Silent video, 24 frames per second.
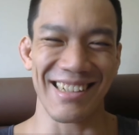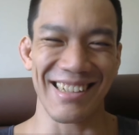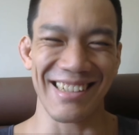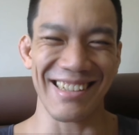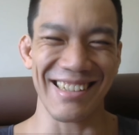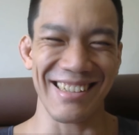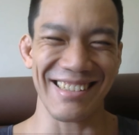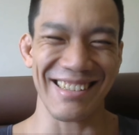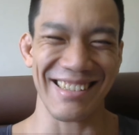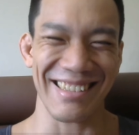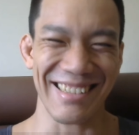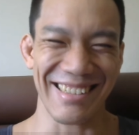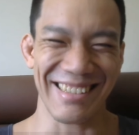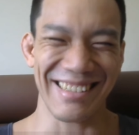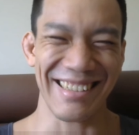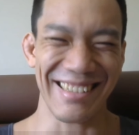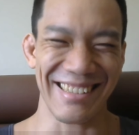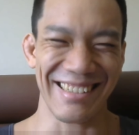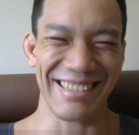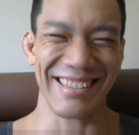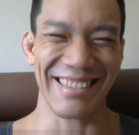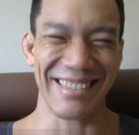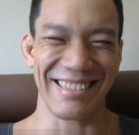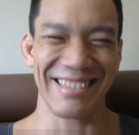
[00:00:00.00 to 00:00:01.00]

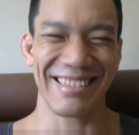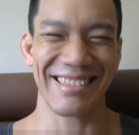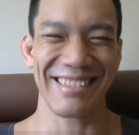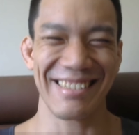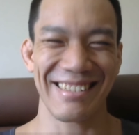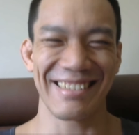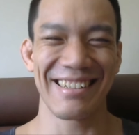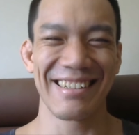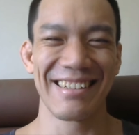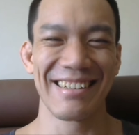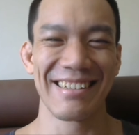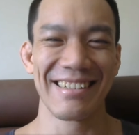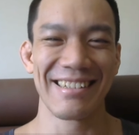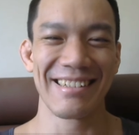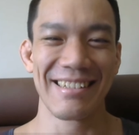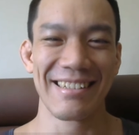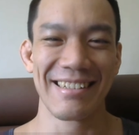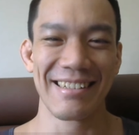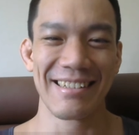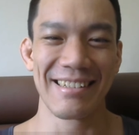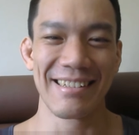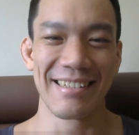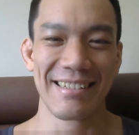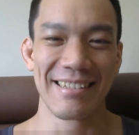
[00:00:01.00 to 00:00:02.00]

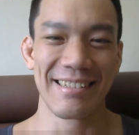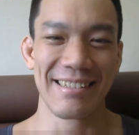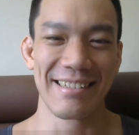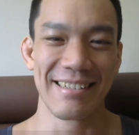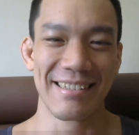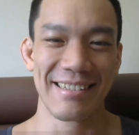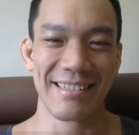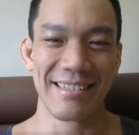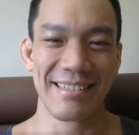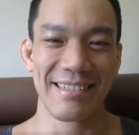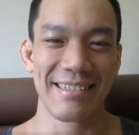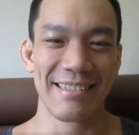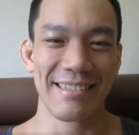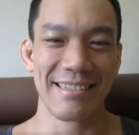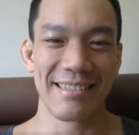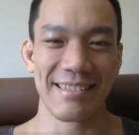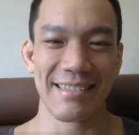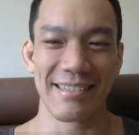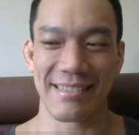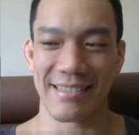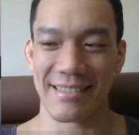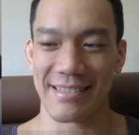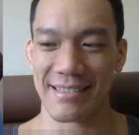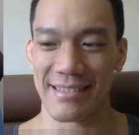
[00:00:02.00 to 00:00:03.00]

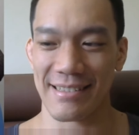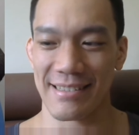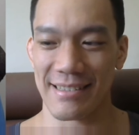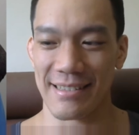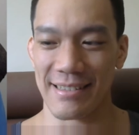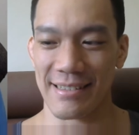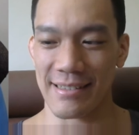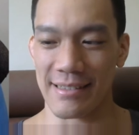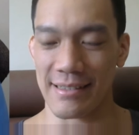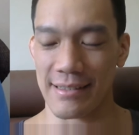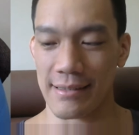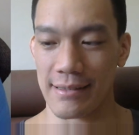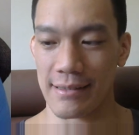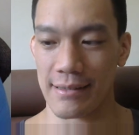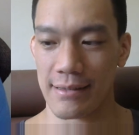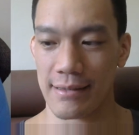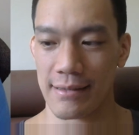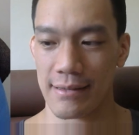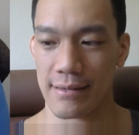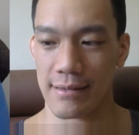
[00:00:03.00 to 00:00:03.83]
No words are spoken by the person on screen.